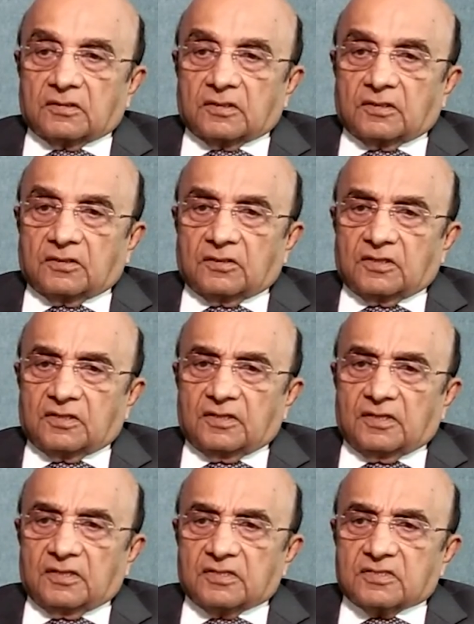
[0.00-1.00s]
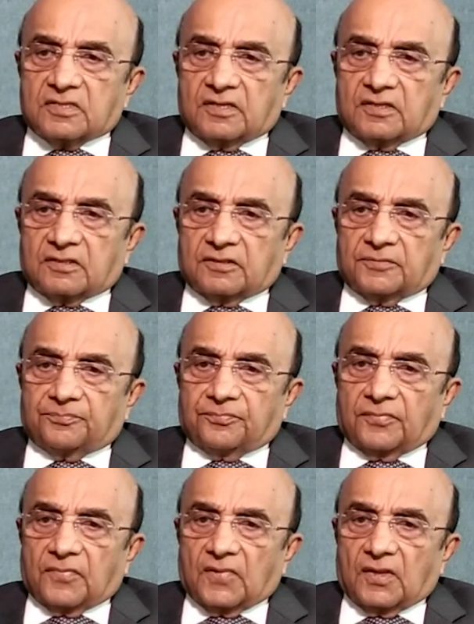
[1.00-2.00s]
The third thing is that
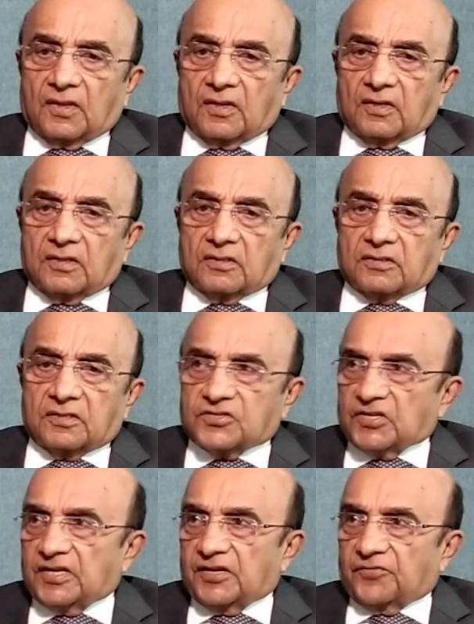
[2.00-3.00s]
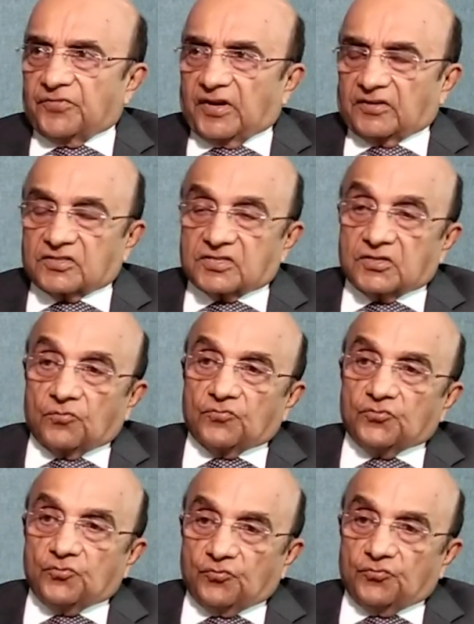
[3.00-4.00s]
the genetic factors. Now,
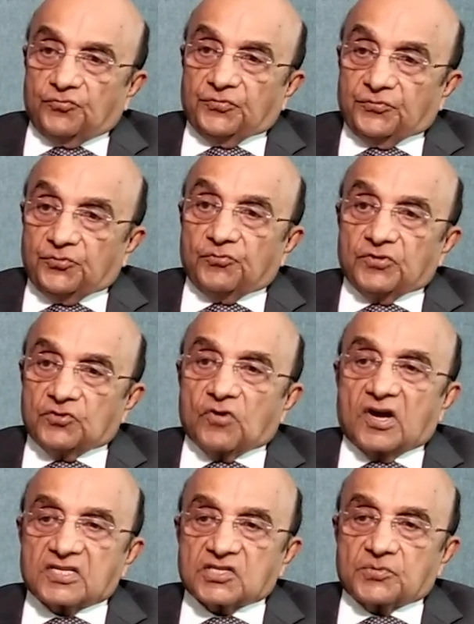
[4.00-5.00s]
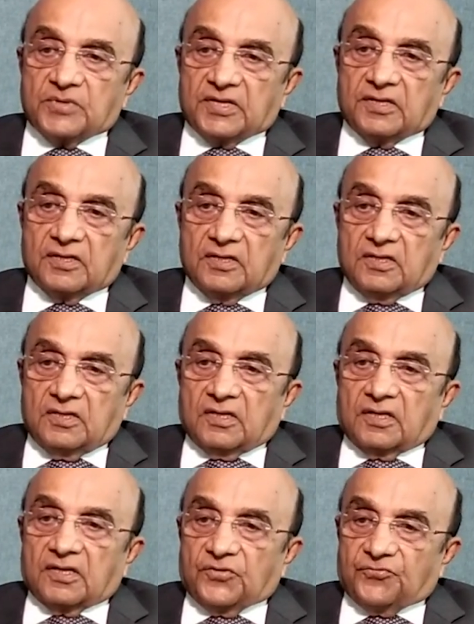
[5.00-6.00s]
if you were to ask me,
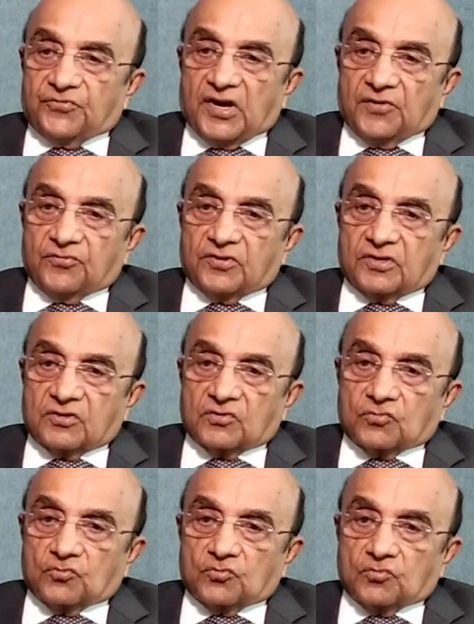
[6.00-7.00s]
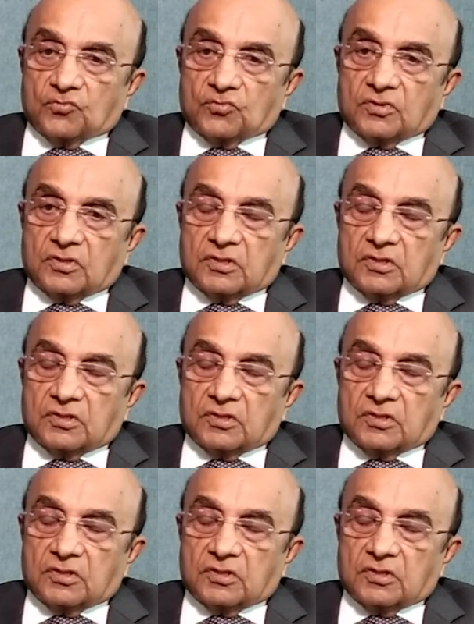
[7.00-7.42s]
if I were to